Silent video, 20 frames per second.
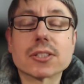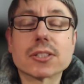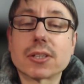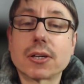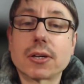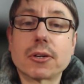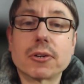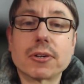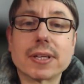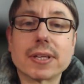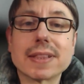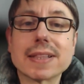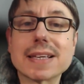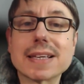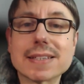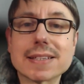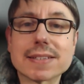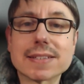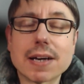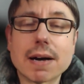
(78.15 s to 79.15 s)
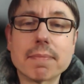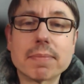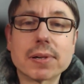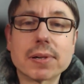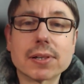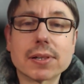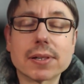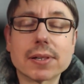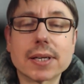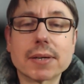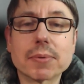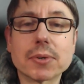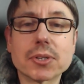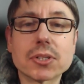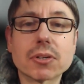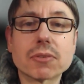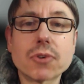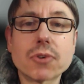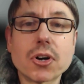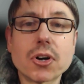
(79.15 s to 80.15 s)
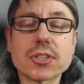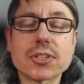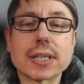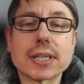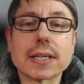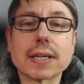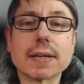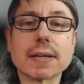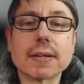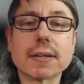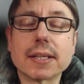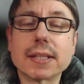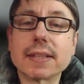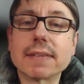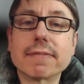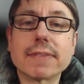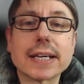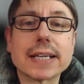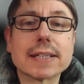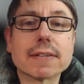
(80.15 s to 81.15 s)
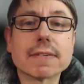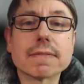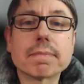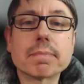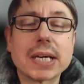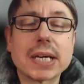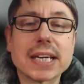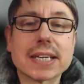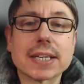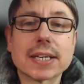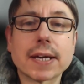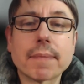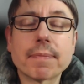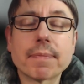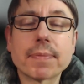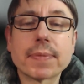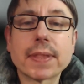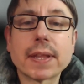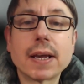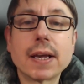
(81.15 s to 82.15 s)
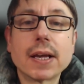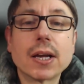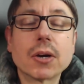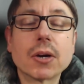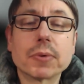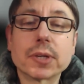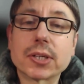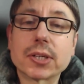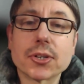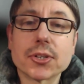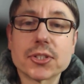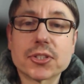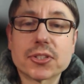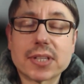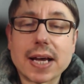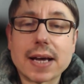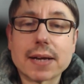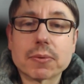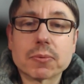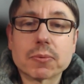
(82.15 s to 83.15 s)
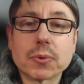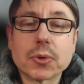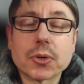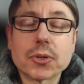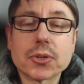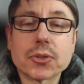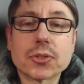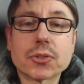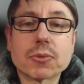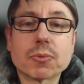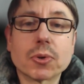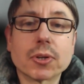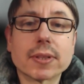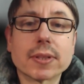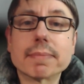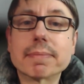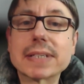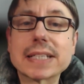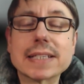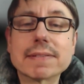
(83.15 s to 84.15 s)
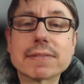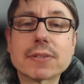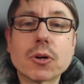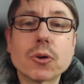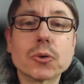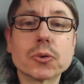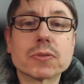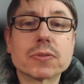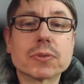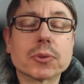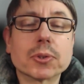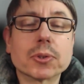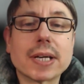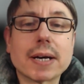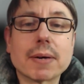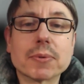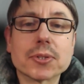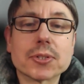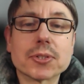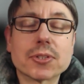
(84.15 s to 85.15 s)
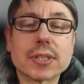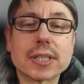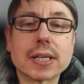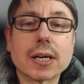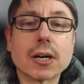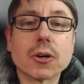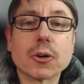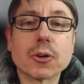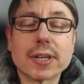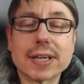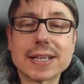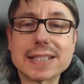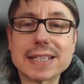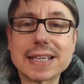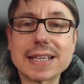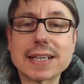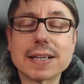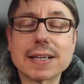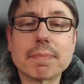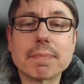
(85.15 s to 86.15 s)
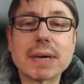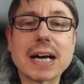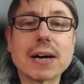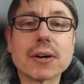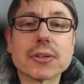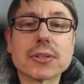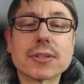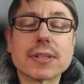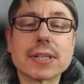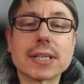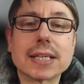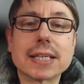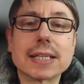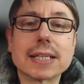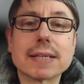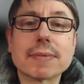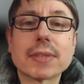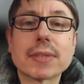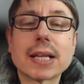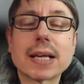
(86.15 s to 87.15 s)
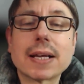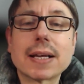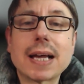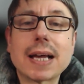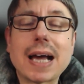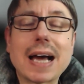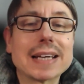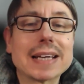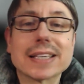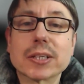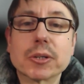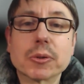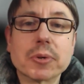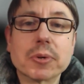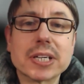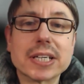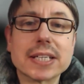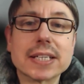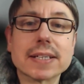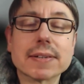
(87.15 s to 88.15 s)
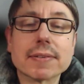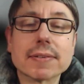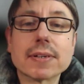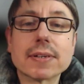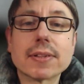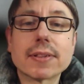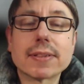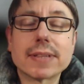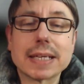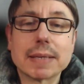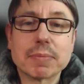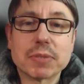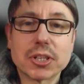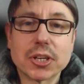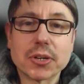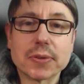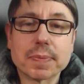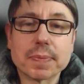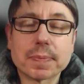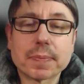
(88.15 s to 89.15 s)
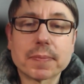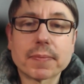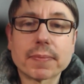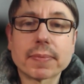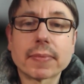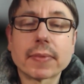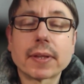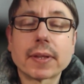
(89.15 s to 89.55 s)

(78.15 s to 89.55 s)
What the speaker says: So in this example, it was a rock singer in the vein of Pink, because that was what the brief called for. That was the whole idea about the Hallie O'Ween theme tune.